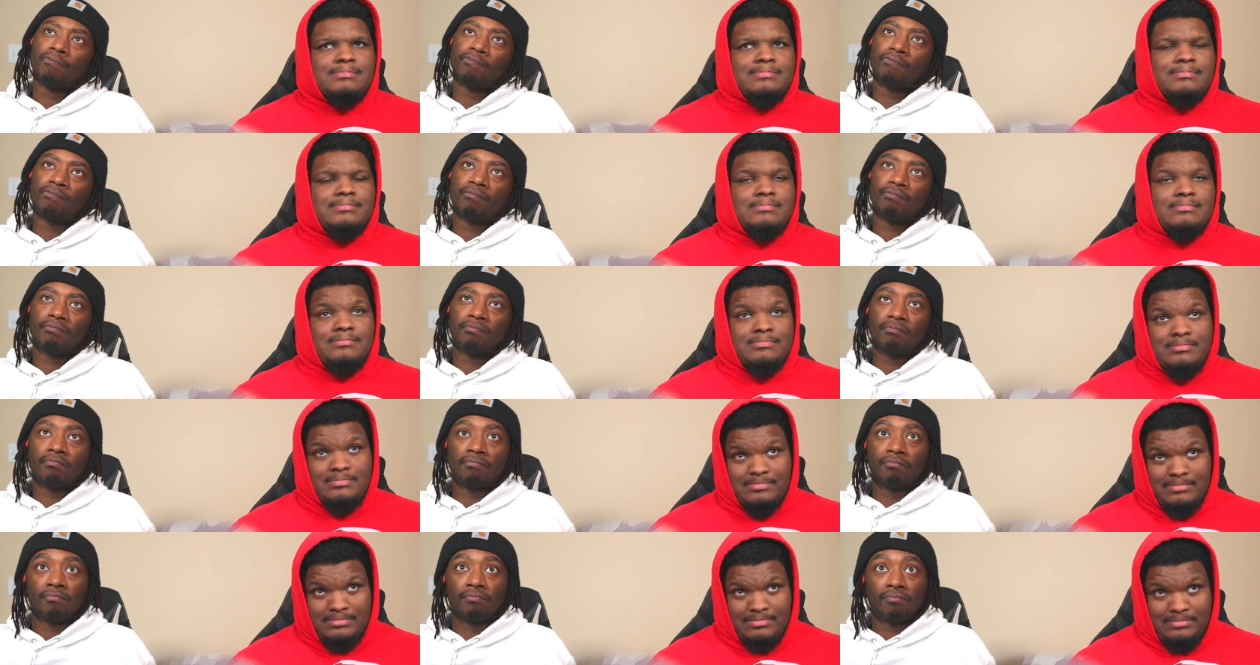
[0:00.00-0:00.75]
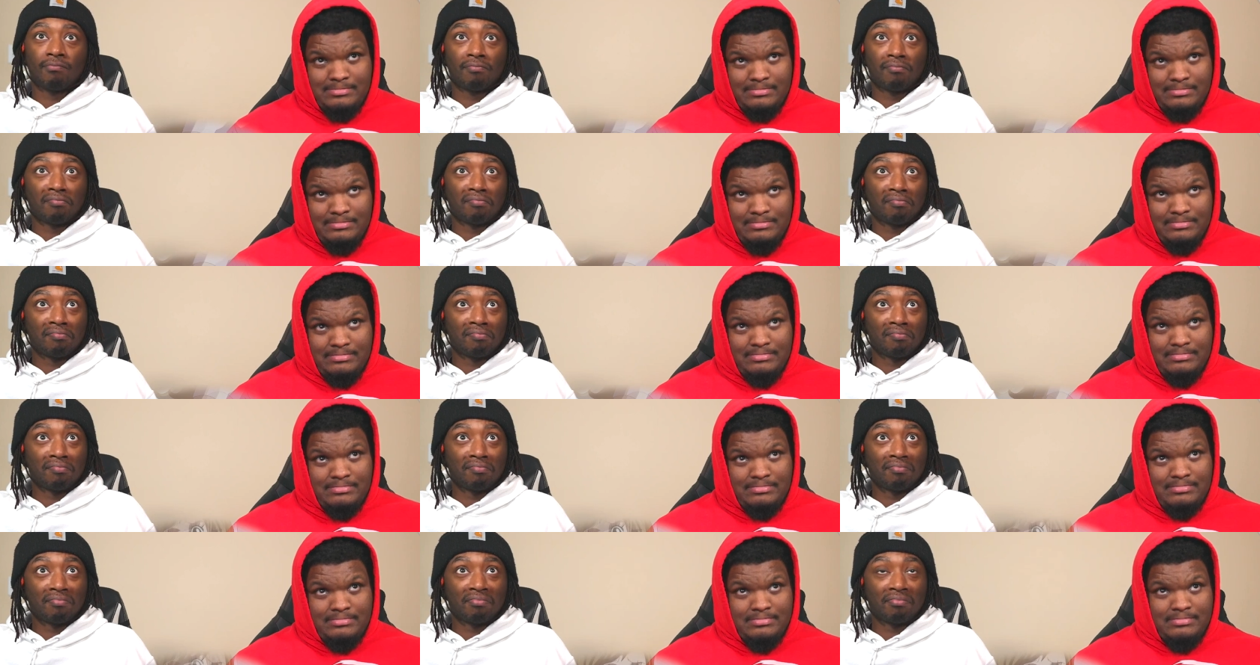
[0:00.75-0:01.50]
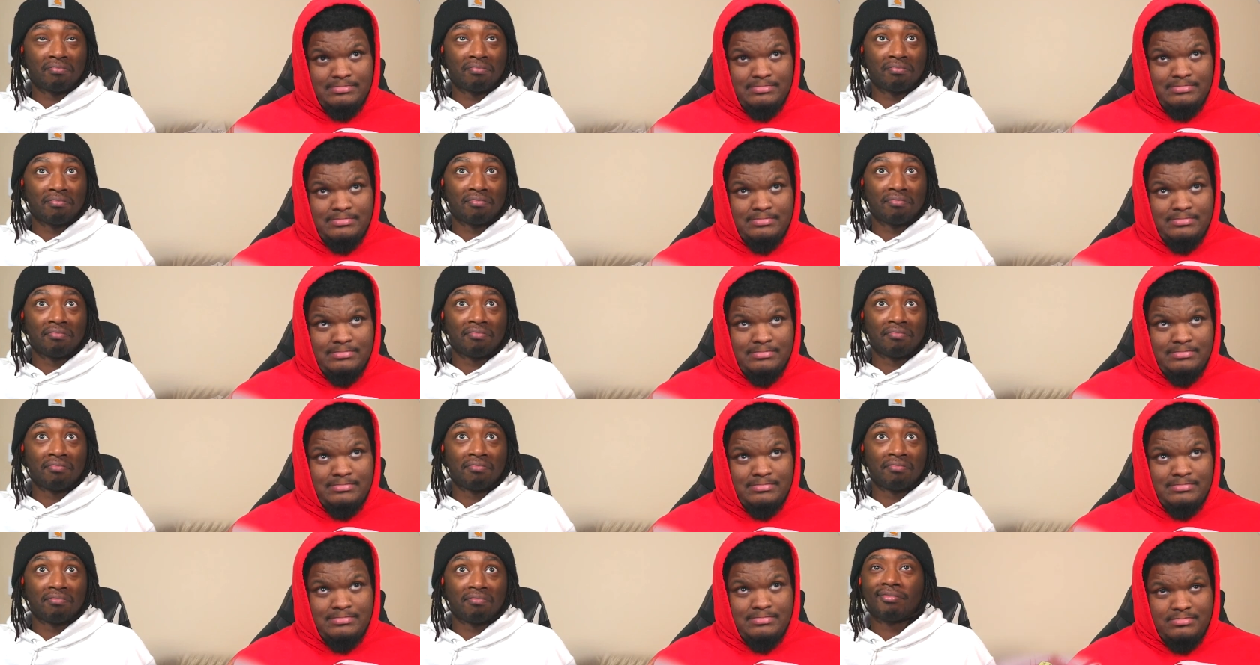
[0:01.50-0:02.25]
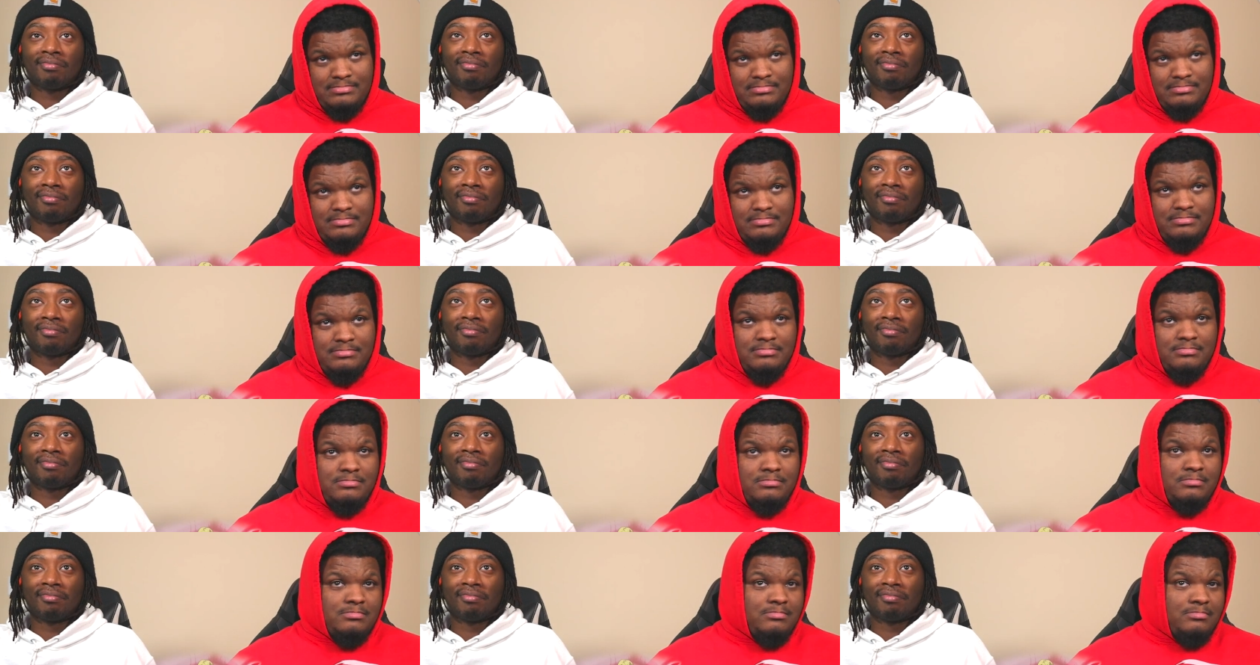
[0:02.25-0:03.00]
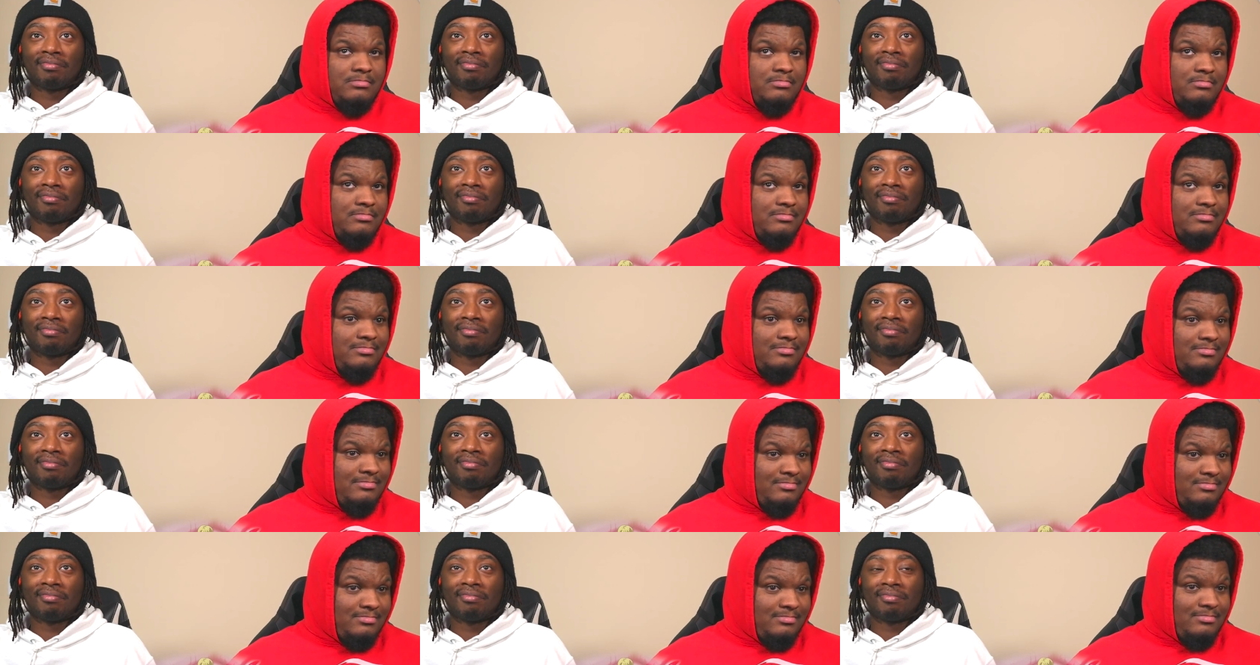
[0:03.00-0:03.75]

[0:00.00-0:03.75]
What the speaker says: No one is speaking in this clip.